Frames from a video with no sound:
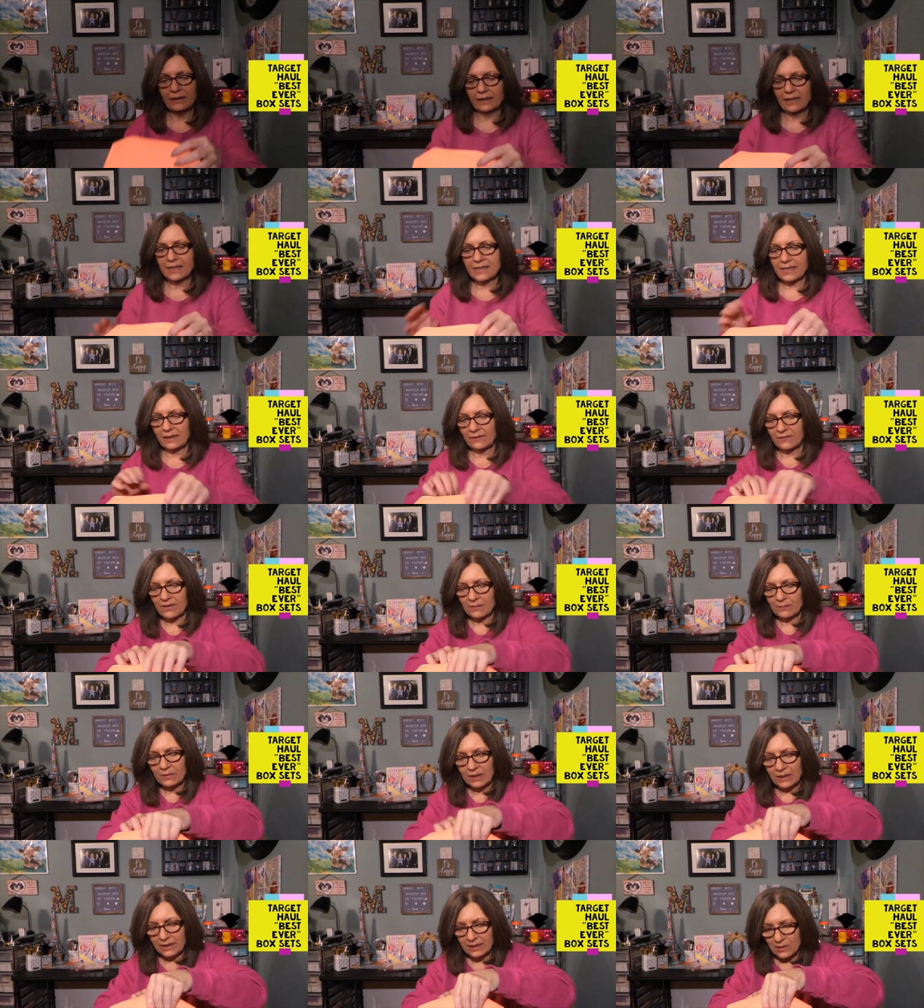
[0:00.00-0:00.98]
Like I said, if
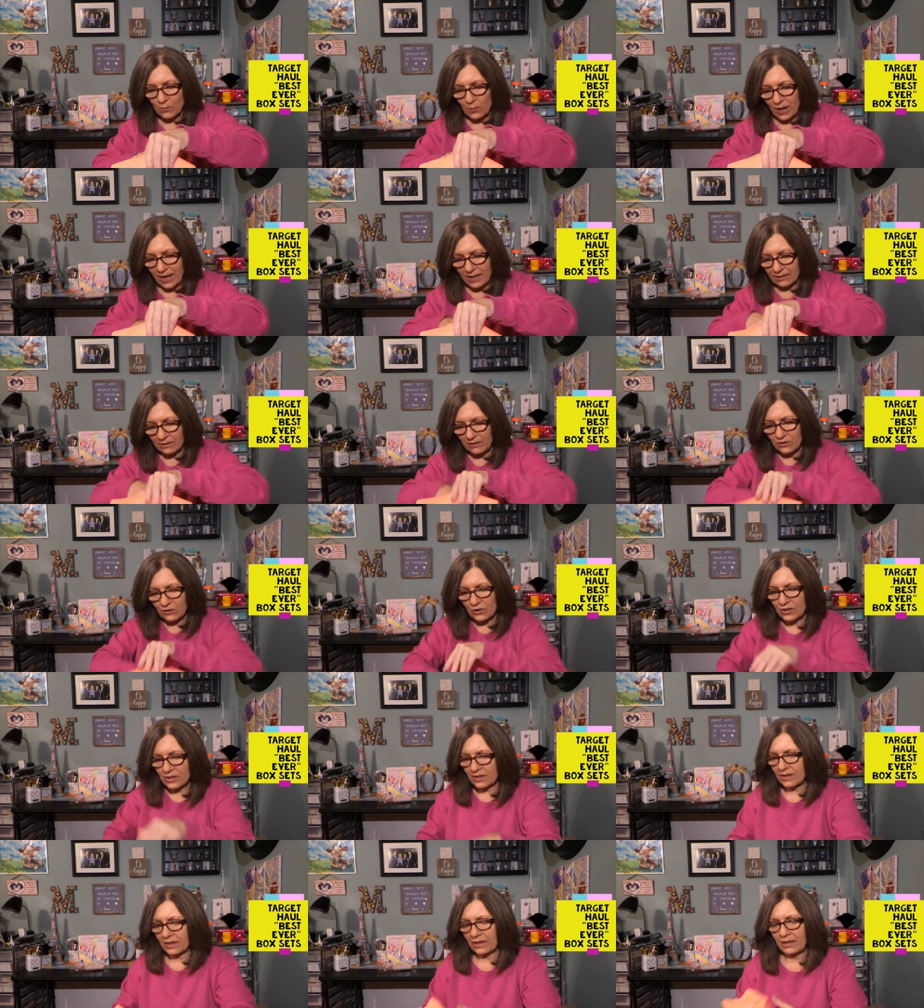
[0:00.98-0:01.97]
something gets wet, you
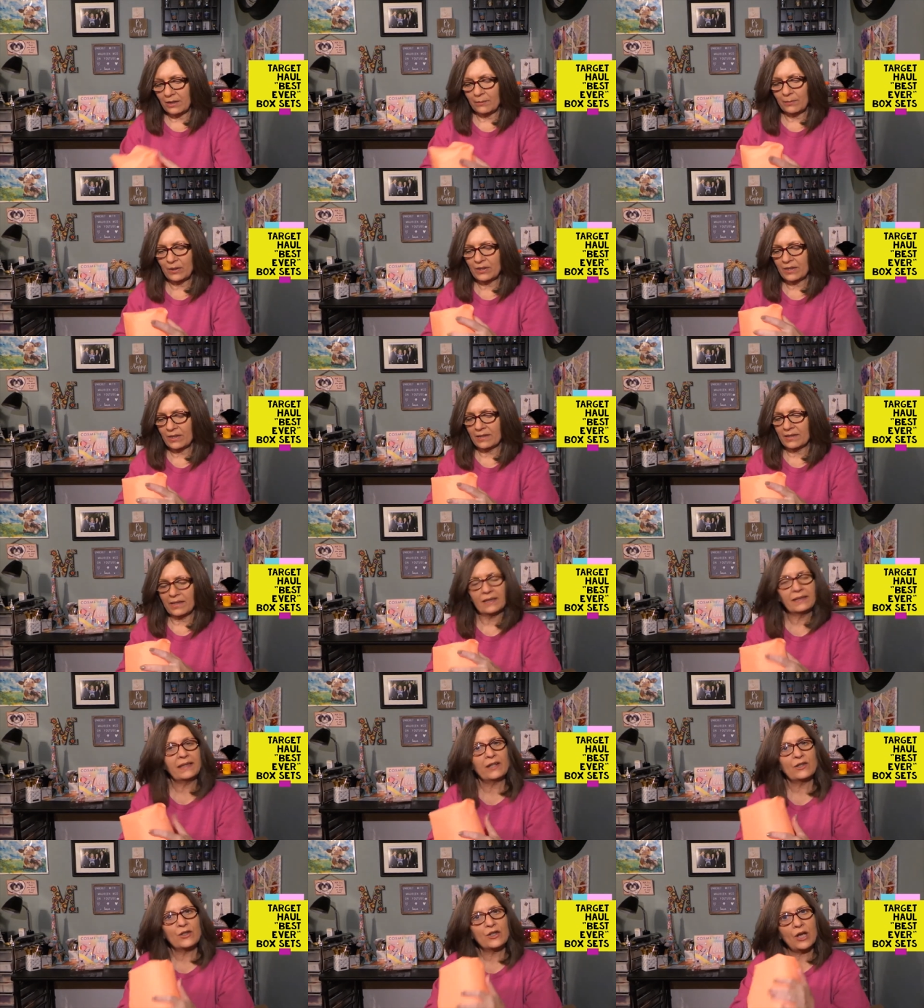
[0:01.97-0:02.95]
just, you know, because it's like
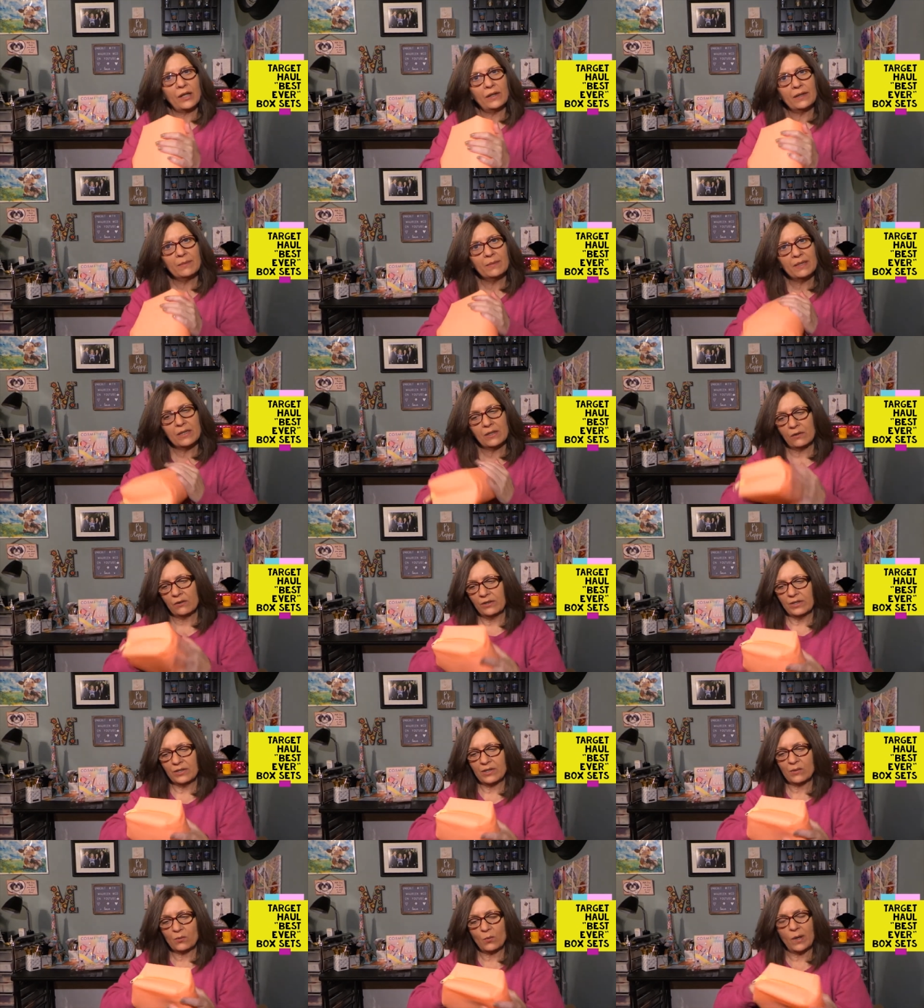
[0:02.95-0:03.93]
that jelly material, you
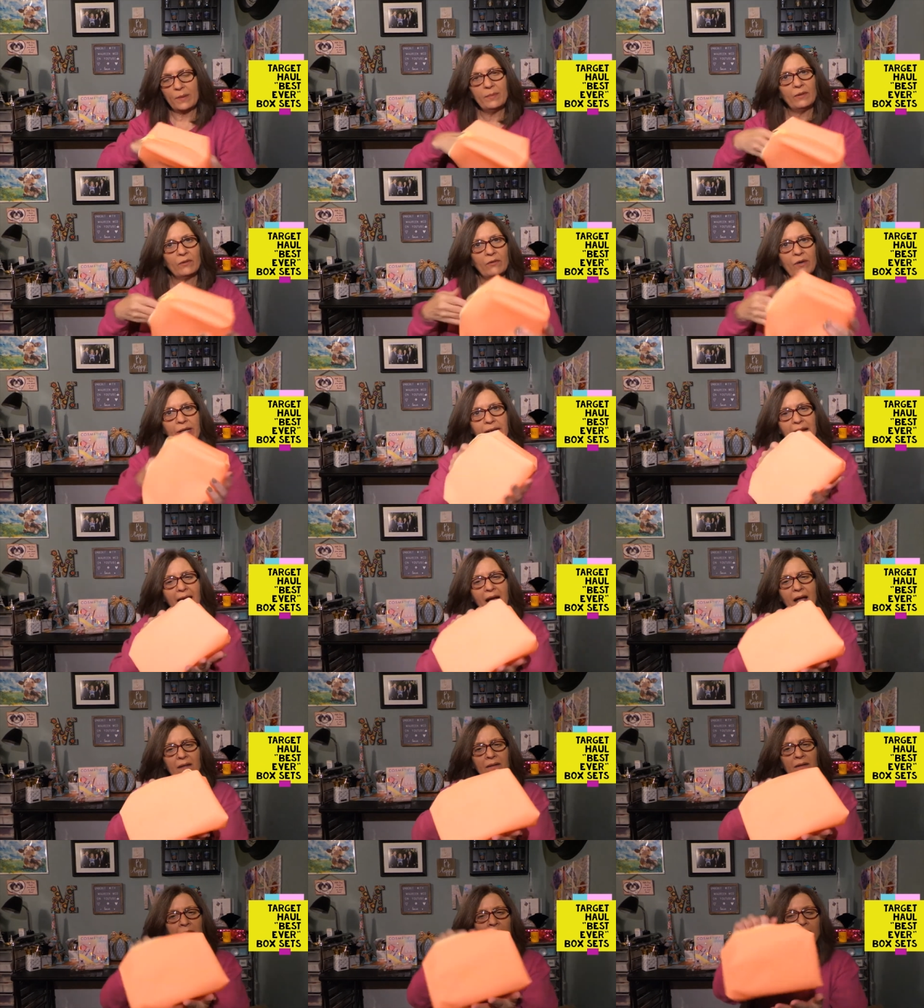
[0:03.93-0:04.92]
just wipe it right
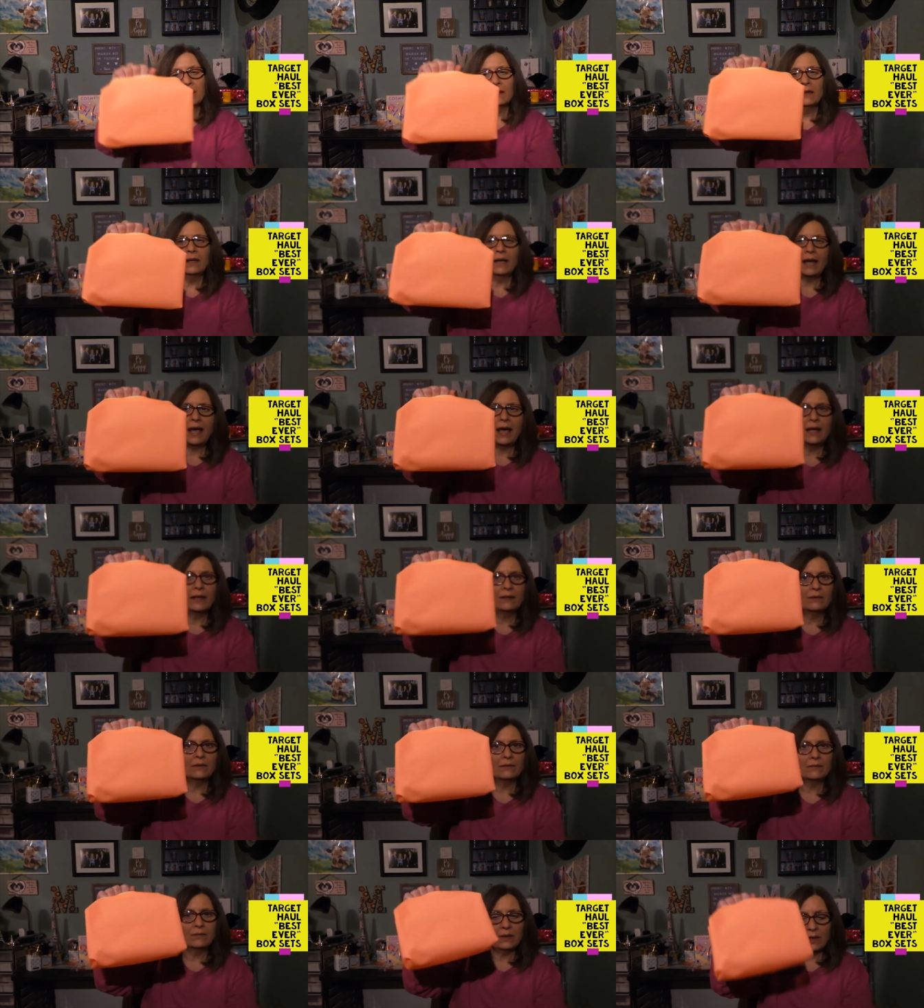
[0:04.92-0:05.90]
out
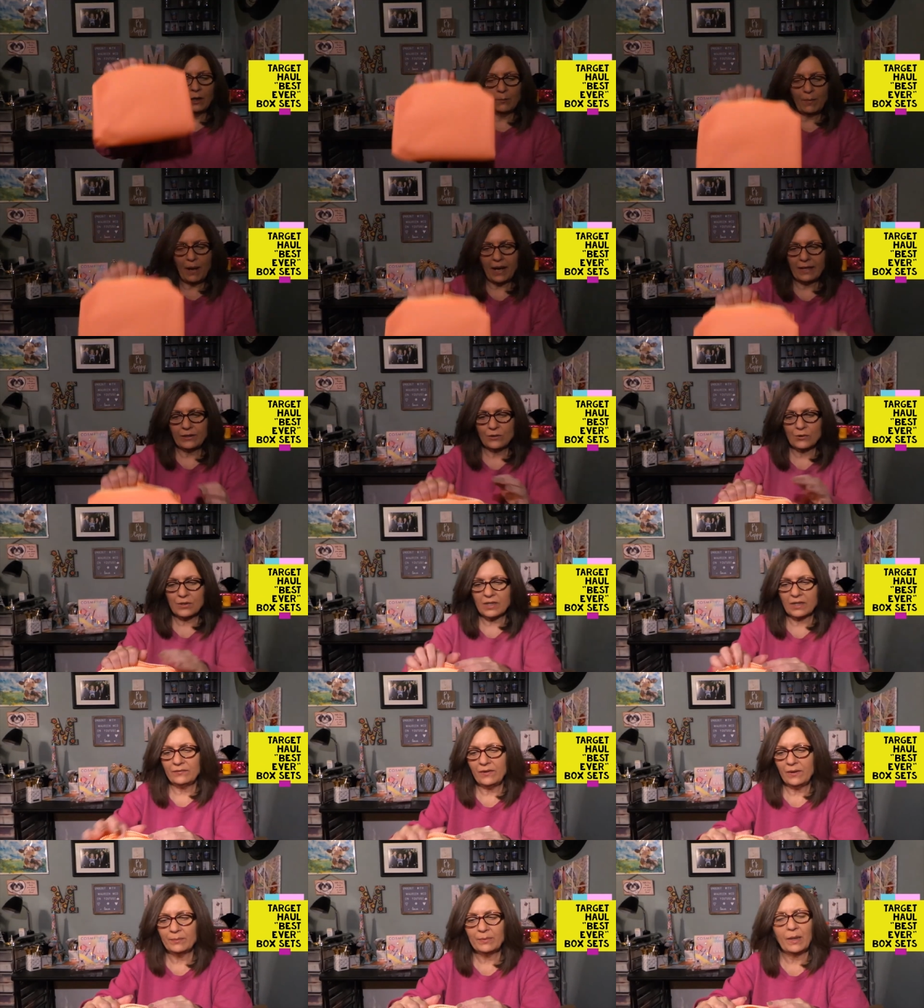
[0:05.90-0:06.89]
and, you know, pack your
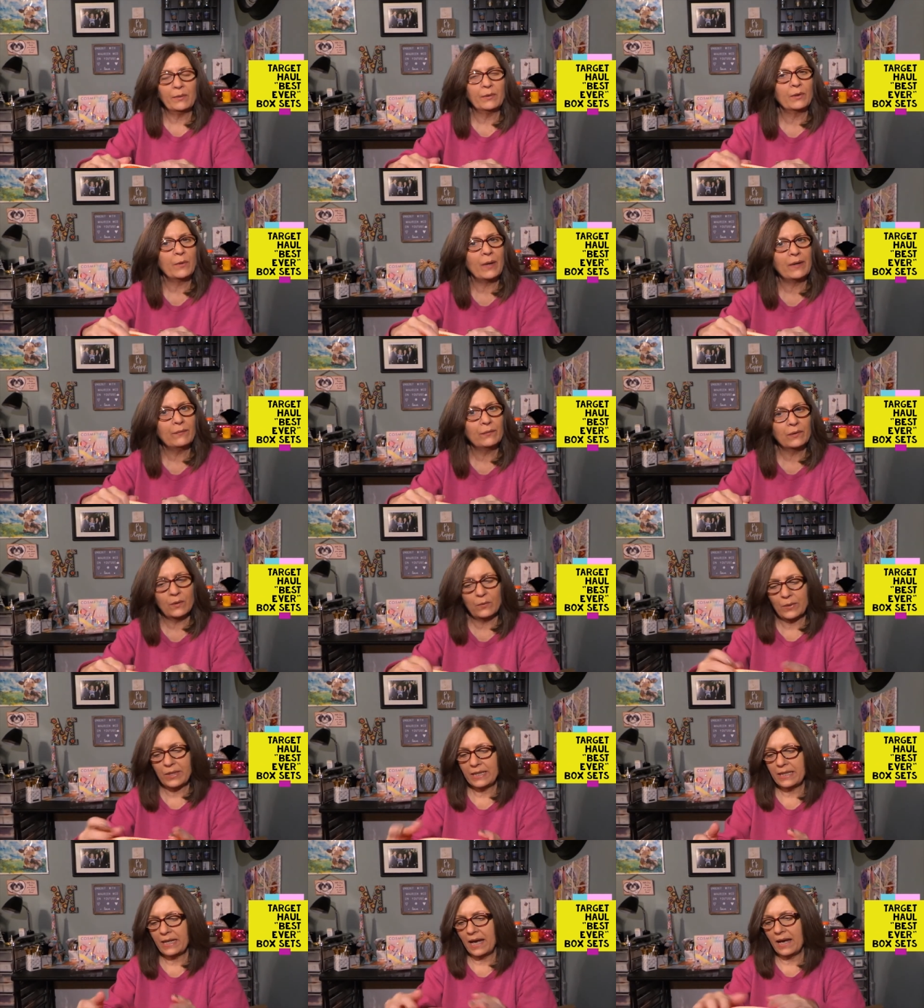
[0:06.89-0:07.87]
stuff up, going away for the
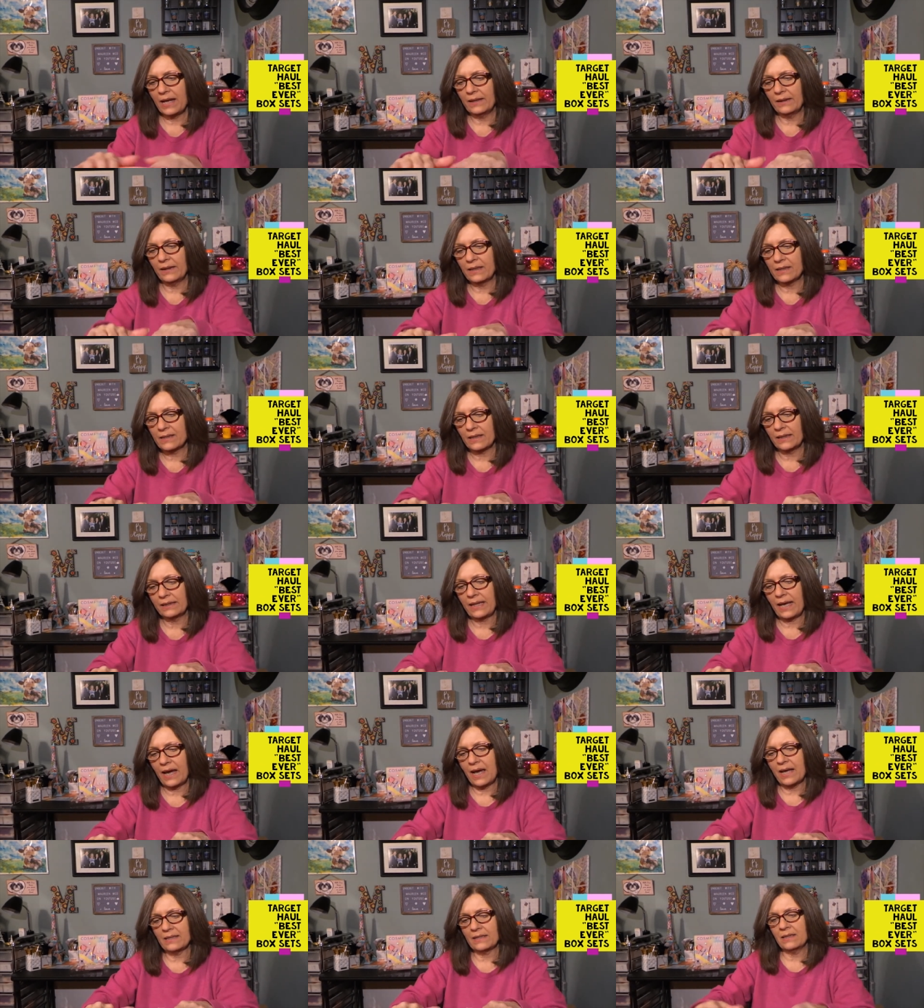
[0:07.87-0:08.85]
weekend, things like
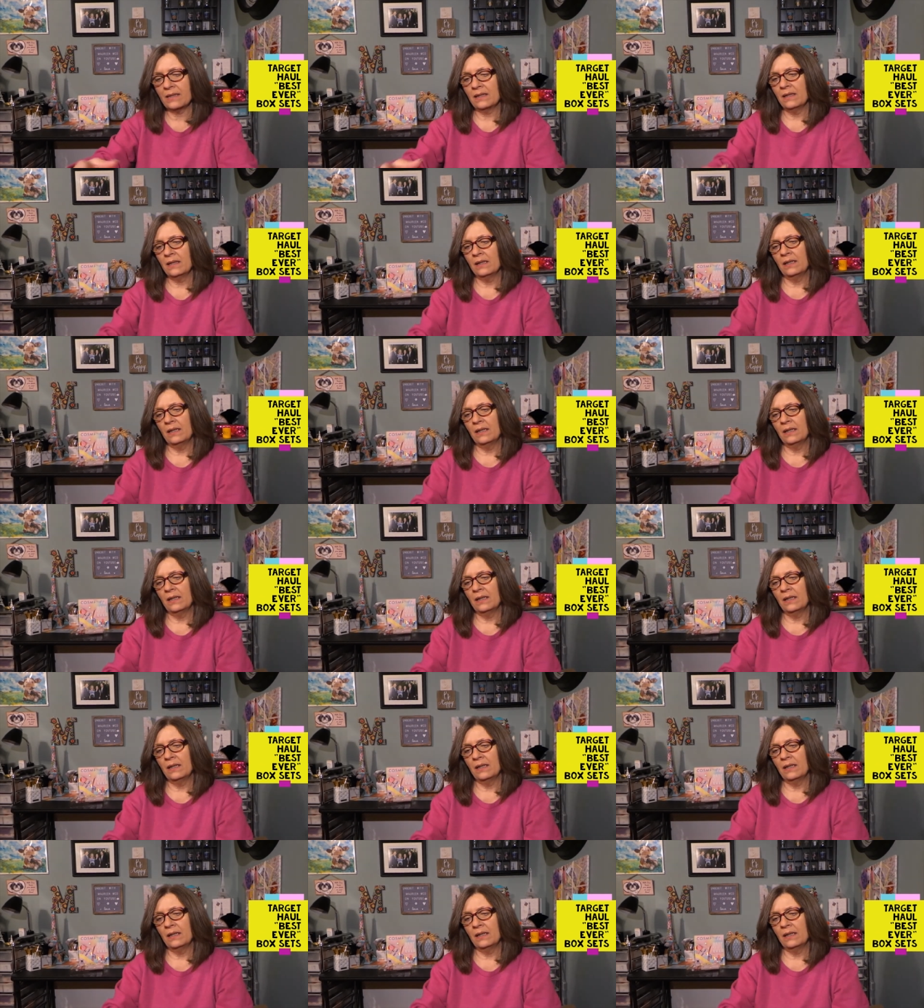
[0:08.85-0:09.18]
that.